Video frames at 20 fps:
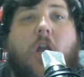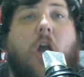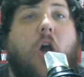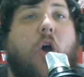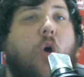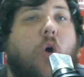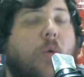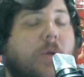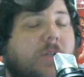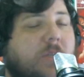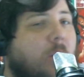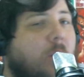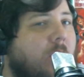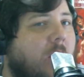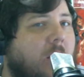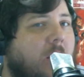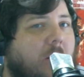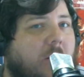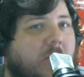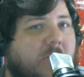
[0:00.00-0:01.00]
Yo, what's going
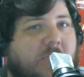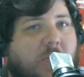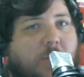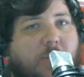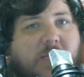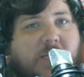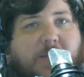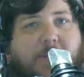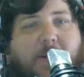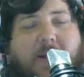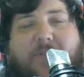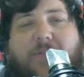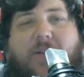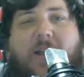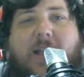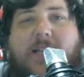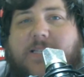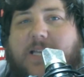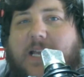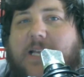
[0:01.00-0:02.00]
on, Arkansas Razorback
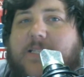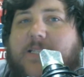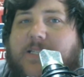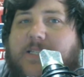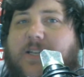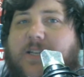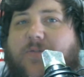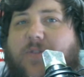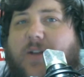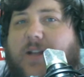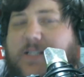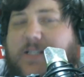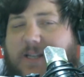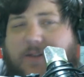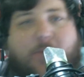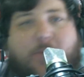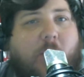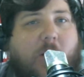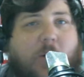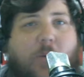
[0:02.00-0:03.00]
fans, SEC fans
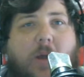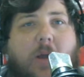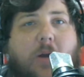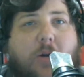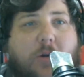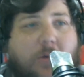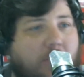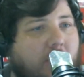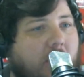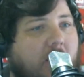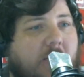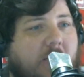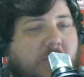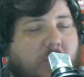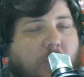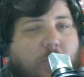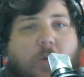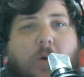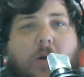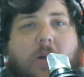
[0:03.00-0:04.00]
everywhere? Welcome. It is
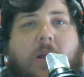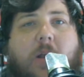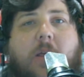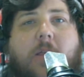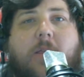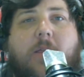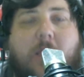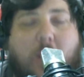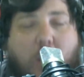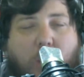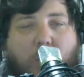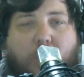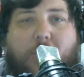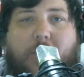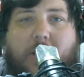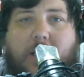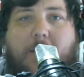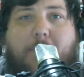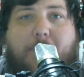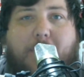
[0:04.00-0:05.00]
the one, the
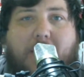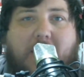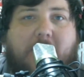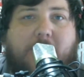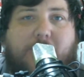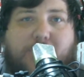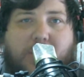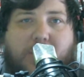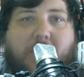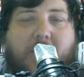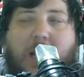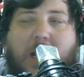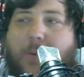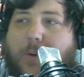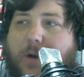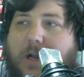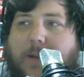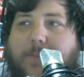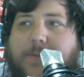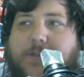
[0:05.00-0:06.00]
only Pig Trail
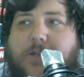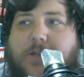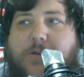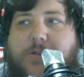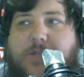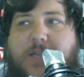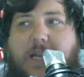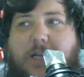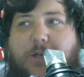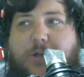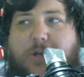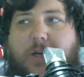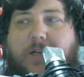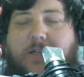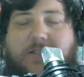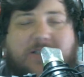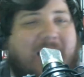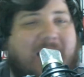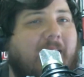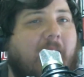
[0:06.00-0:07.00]
Network. I'm its host and
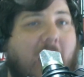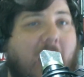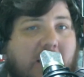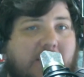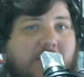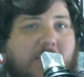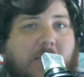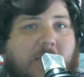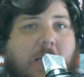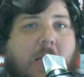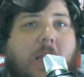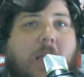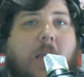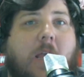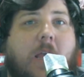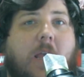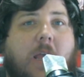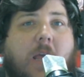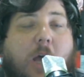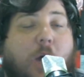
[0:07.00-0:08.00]
creator, Ty Hudson.
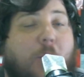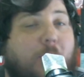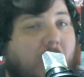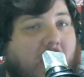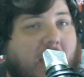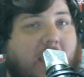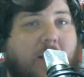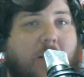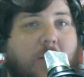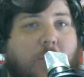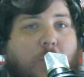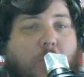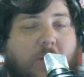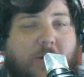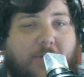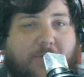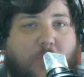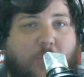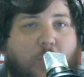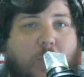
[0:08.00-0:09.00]
I hope you had a
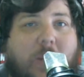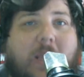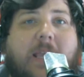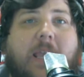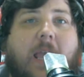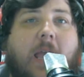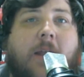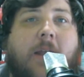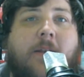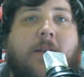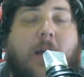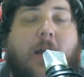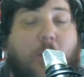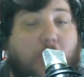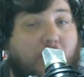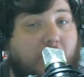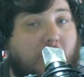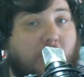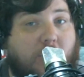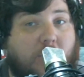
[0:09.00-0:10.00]
wonderful weekend. I
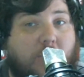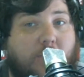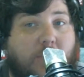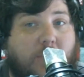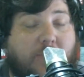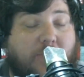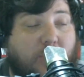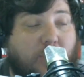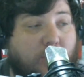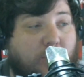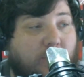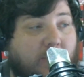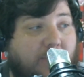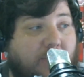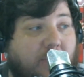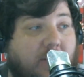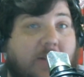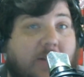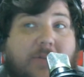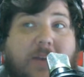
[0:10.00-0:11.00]
hope you were, if you
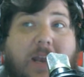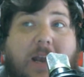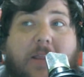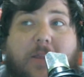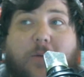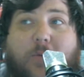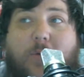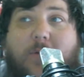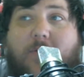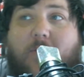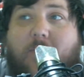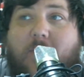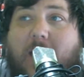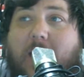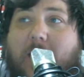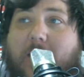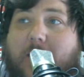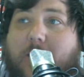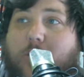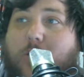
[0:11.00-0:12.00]
if you live down in the River
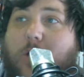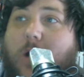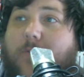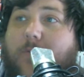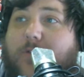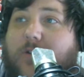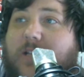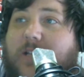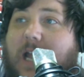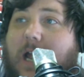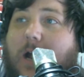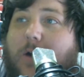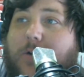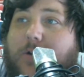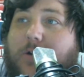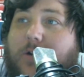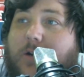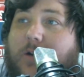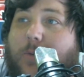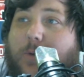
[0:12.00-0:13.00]
Valley or Crawford
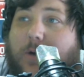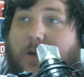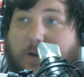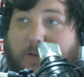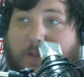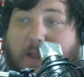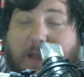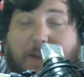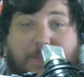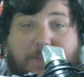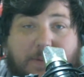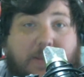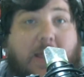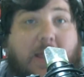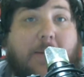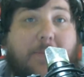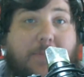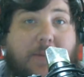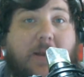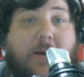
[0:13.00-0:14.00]
County or anywhere on that in
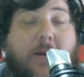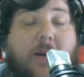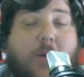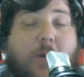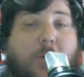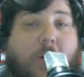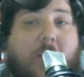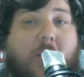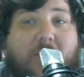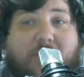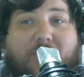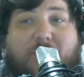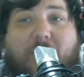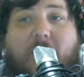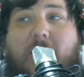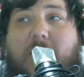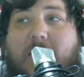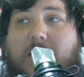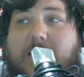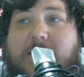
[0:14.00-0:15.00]
that area where all the
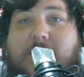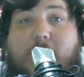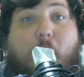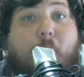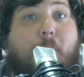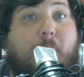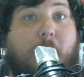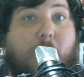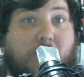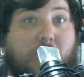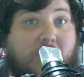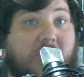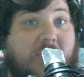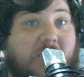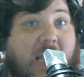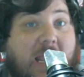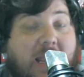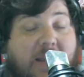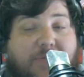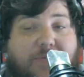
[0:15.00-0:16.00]
flooding is, I hope you were
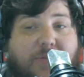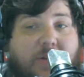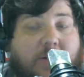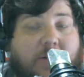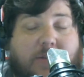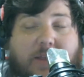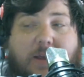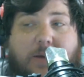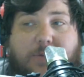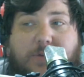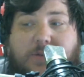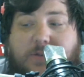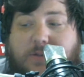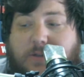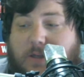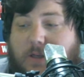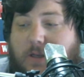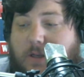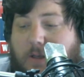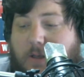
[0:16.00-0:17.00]
safe. I know that
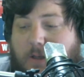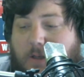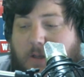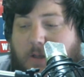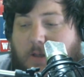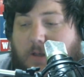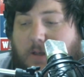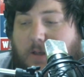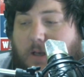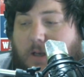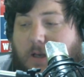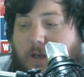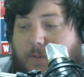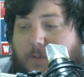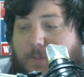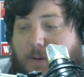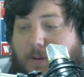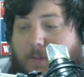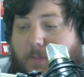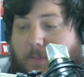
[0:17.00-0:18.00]
was uh,
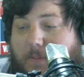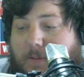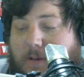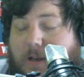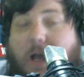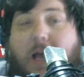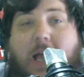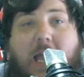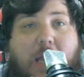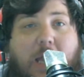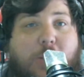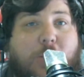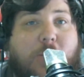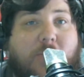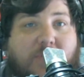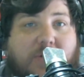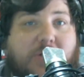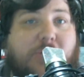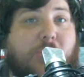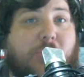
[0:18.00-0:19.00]
probably not how you
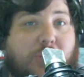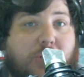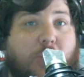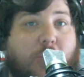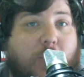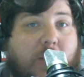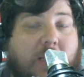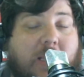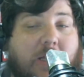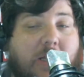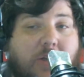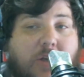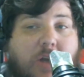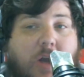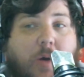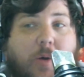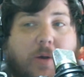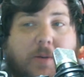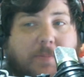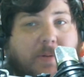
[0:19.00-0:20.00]
envisioned your weekend
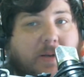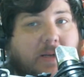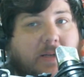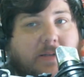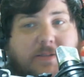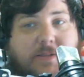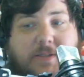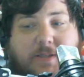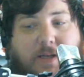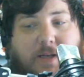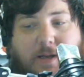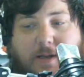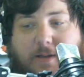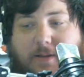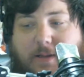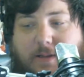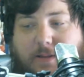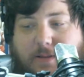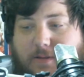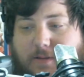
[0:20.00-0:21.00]
going, but it's uh,
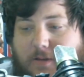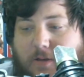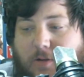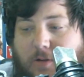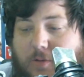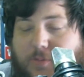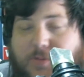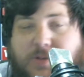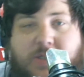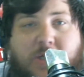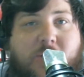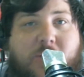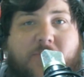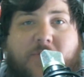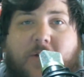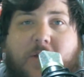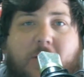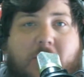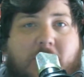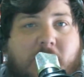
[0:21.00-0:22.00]
that, you know the result of
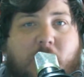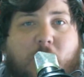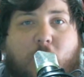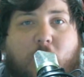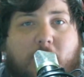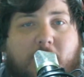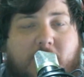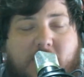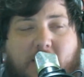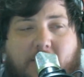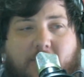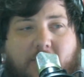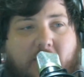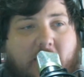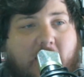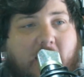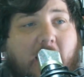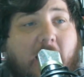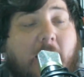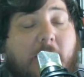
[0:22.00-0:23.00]
all those storms and
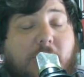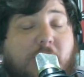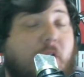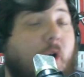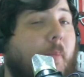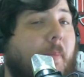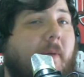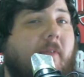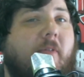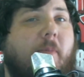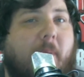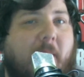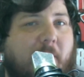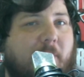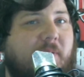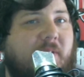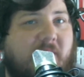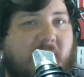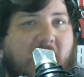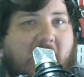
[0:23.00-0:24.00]
everything. I, I just hope everybody
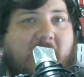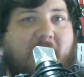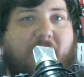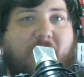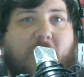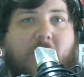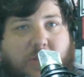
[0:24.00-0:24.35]
was safe.